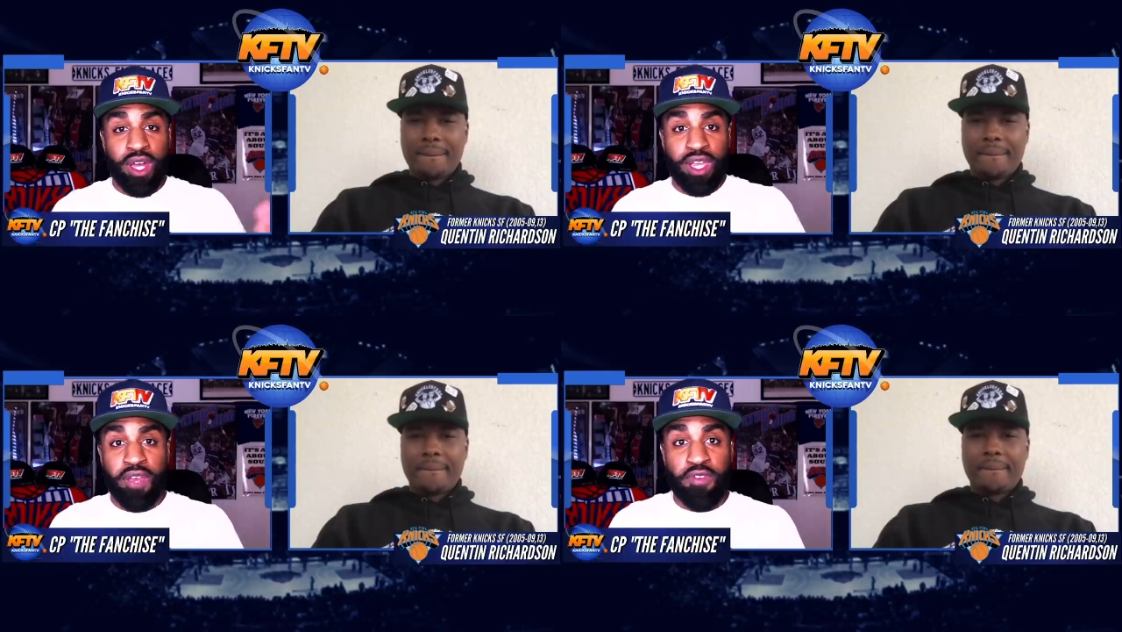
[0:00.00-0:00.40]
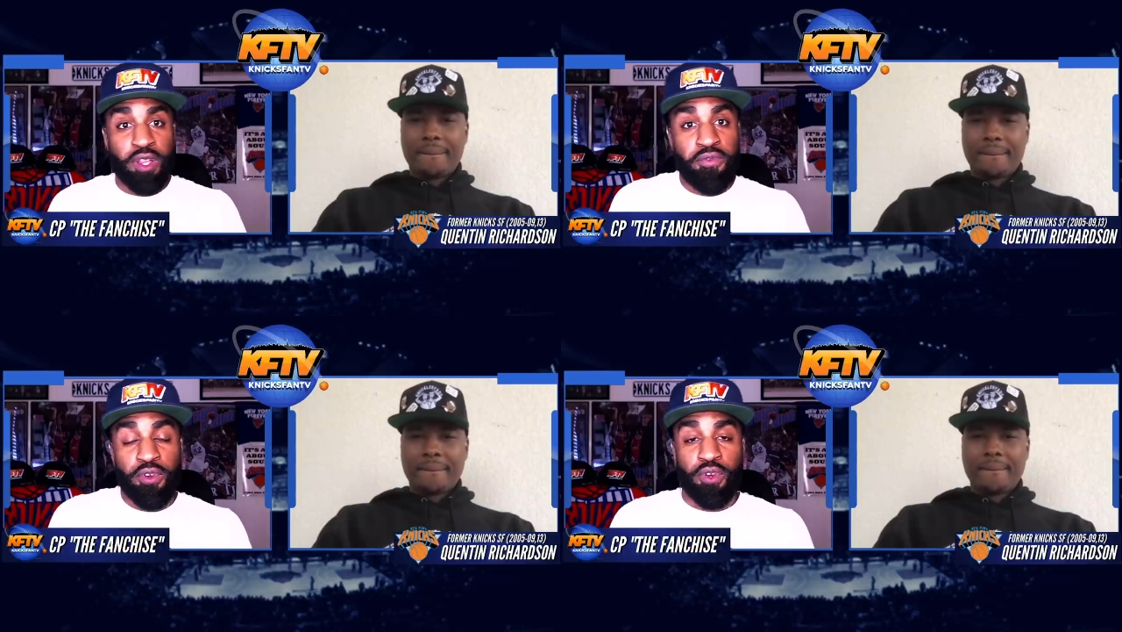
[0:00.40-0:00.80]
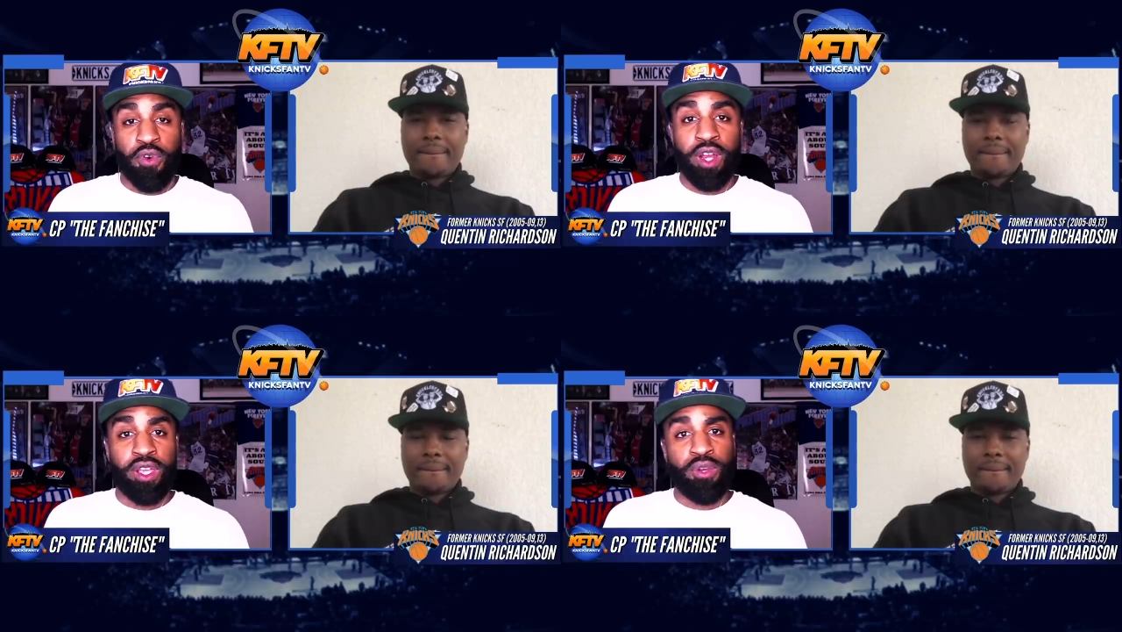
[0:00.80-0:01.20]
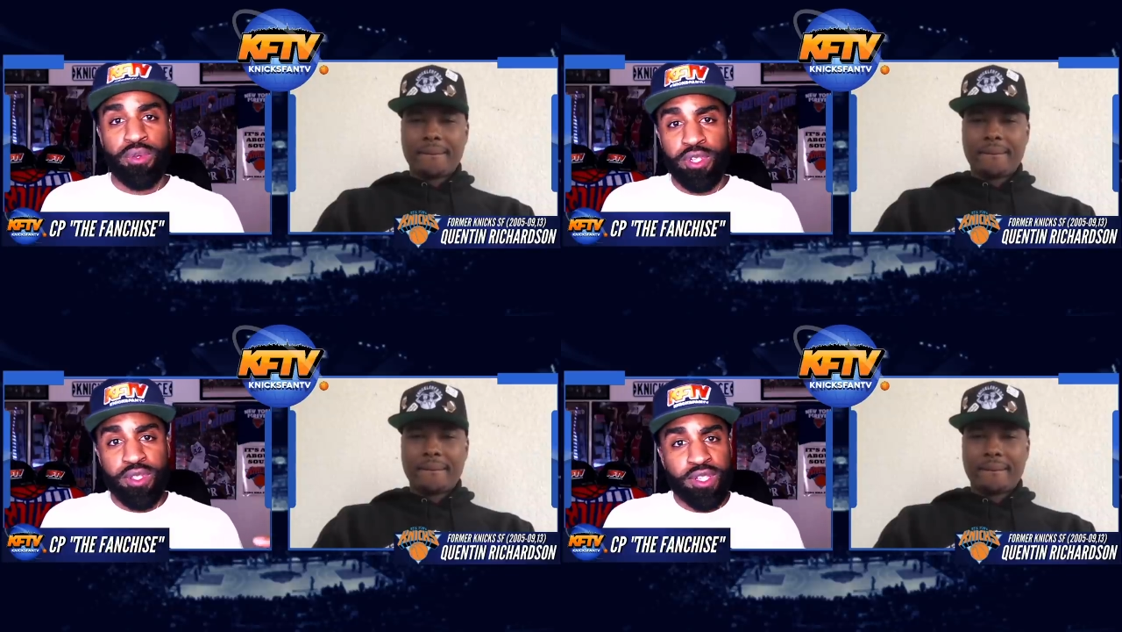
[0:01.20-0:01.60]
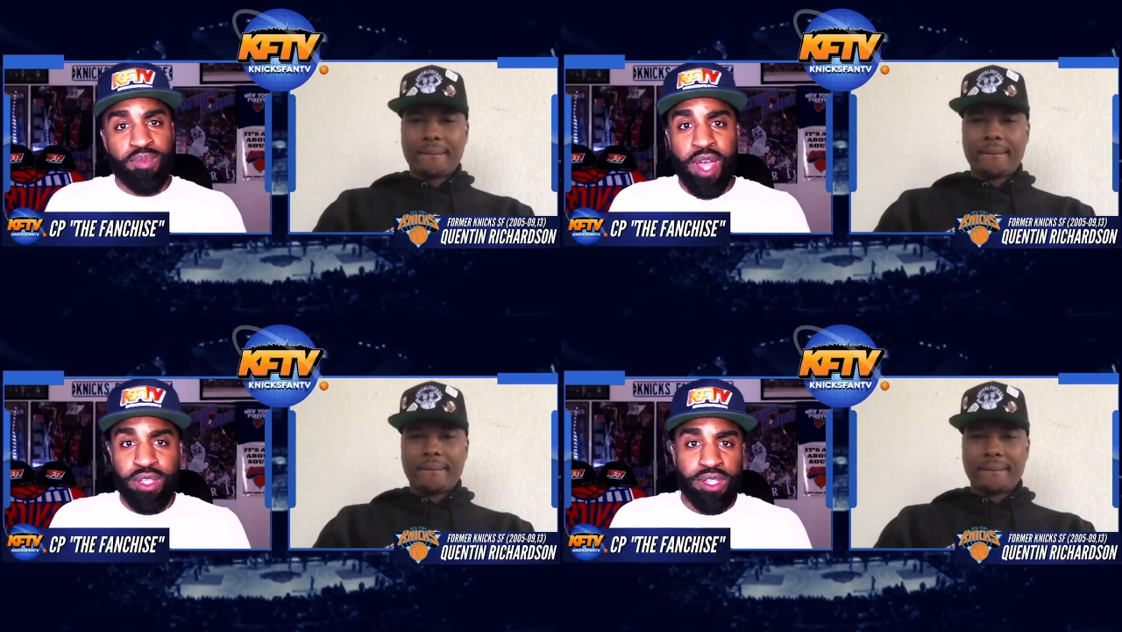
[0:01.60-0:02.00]
Speaker 1: to give Clifford credit. You know, this this
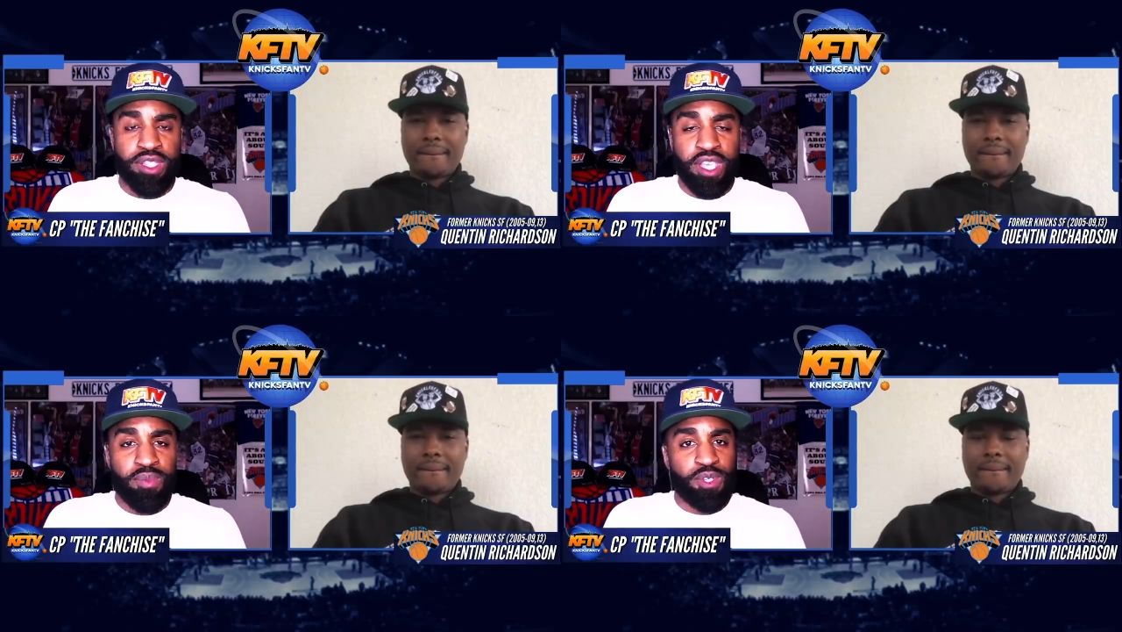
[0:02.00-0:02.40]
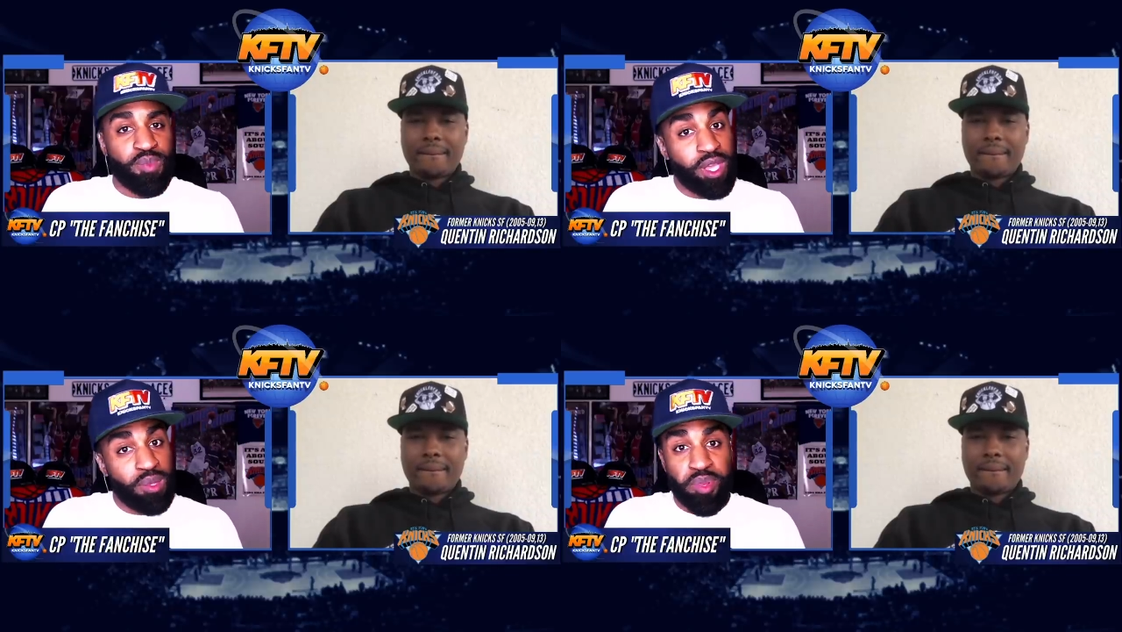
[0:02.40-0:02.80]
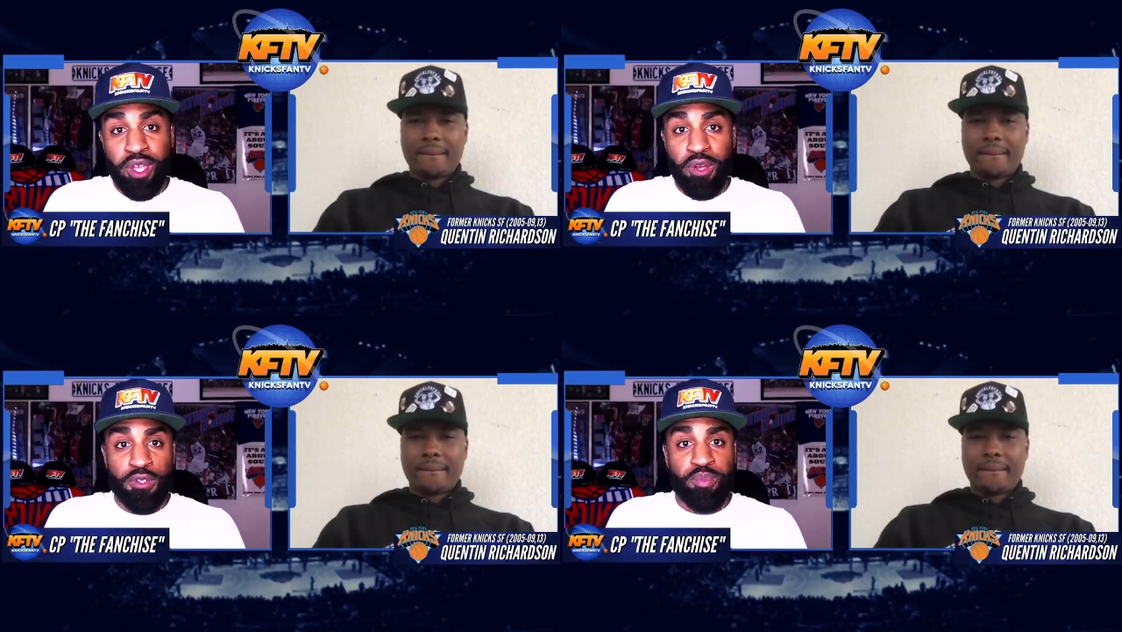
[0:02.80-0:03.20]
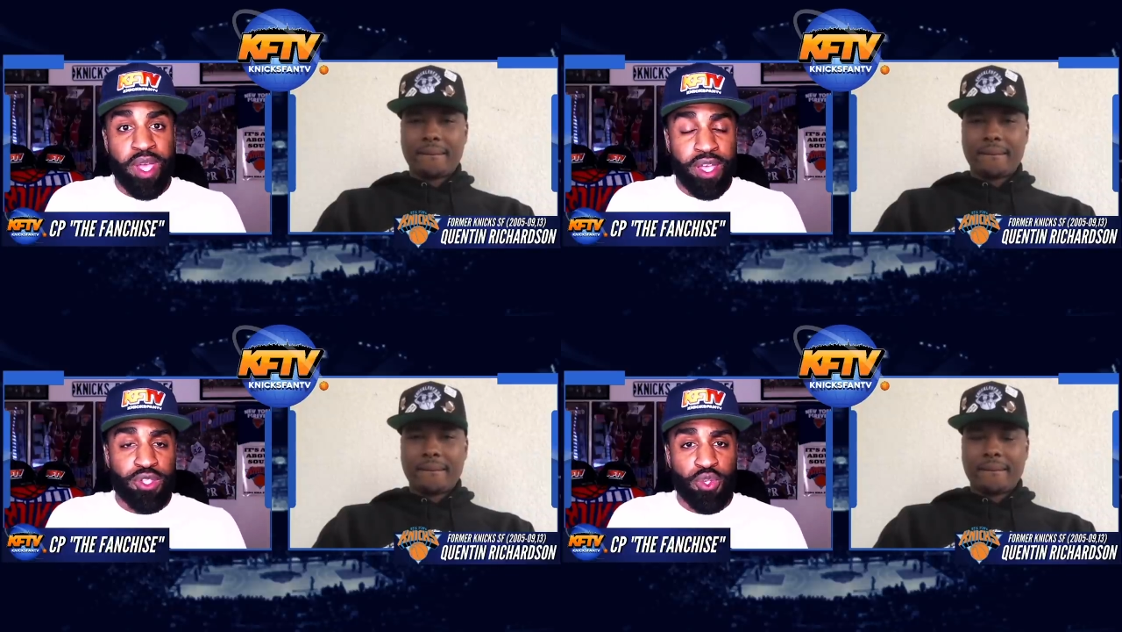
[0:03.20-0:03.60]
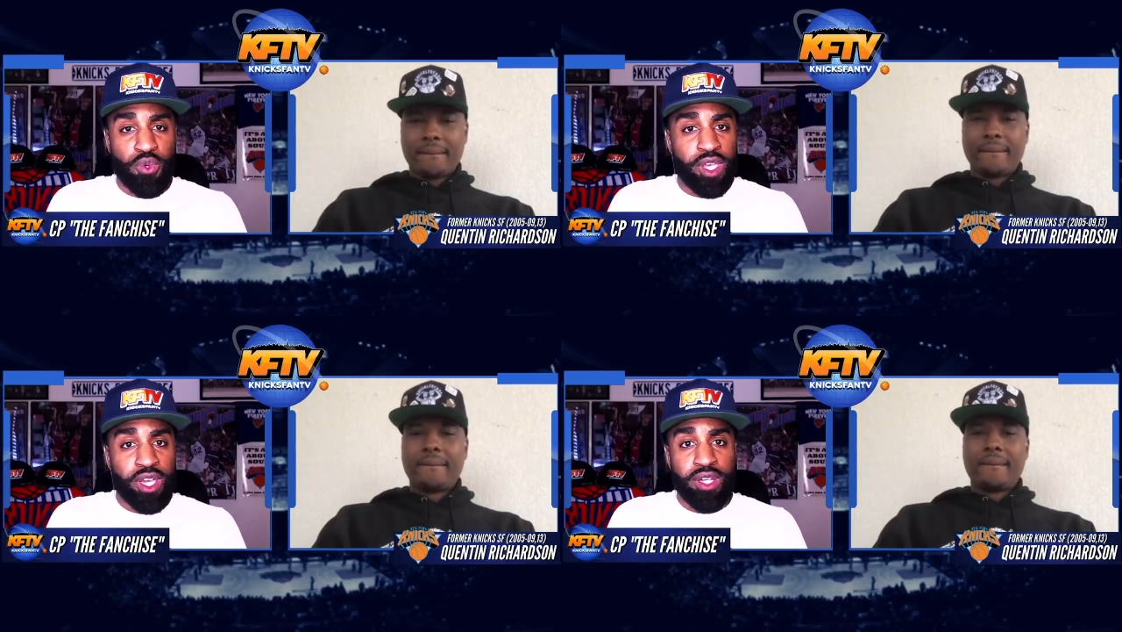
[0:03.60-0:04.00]
Magic team has made the playoffs past
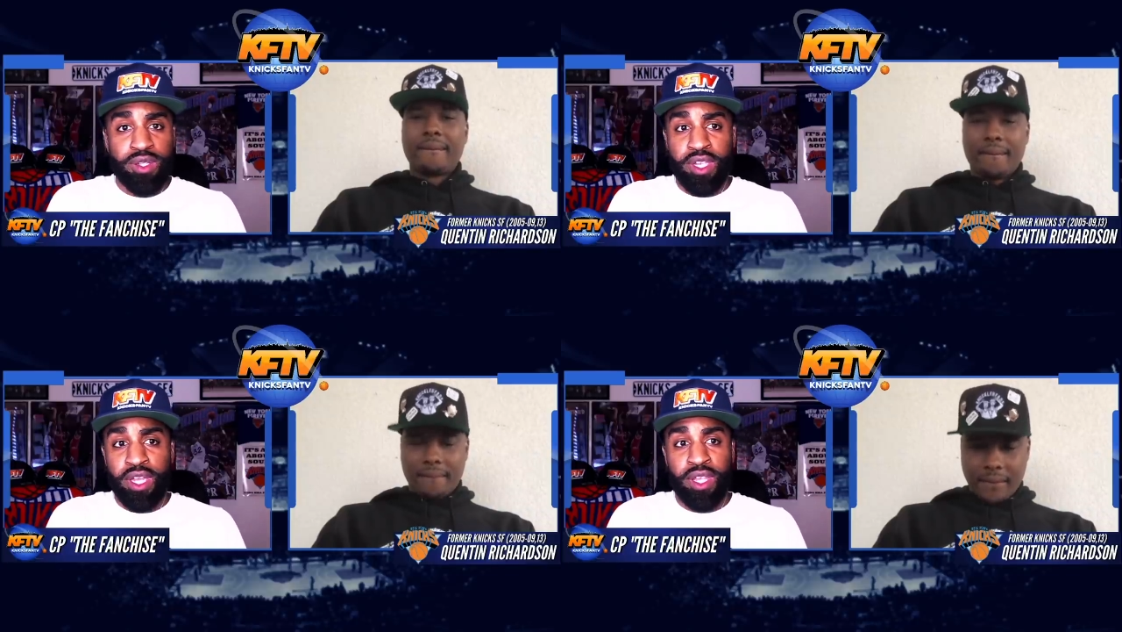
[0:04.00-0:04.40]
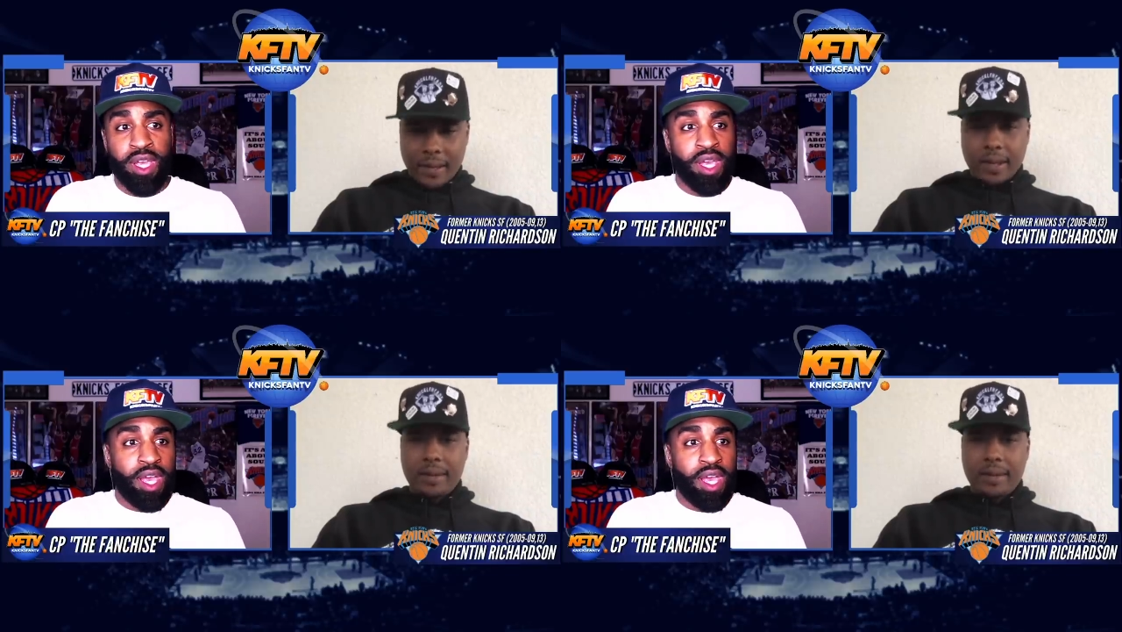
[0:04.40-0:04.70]
two years, and